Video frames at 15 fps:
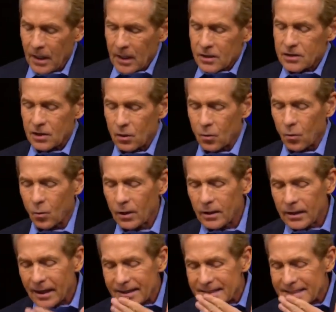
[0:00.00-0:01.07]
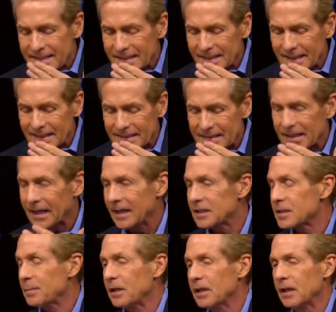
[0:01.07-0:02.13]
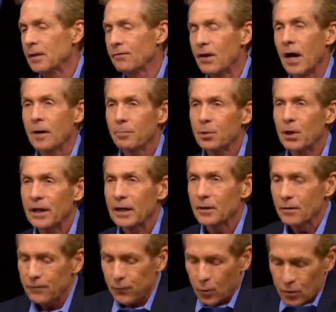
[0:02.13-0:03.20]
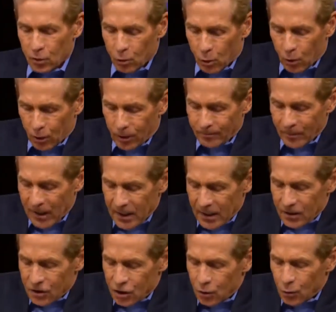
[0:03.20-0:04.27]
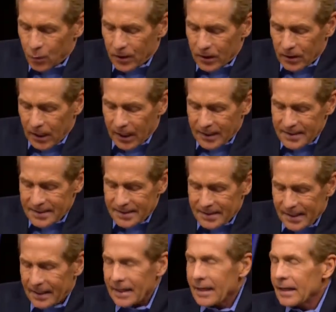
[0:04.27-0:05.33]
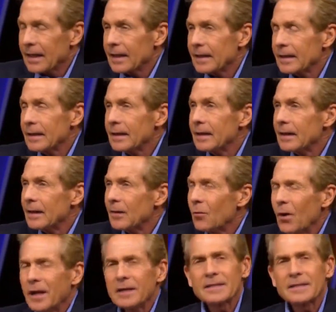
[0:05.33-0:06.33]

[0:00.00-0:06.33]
So what did I see last night, speaking of not playing in the fourth quarter? Do you realize that, wait a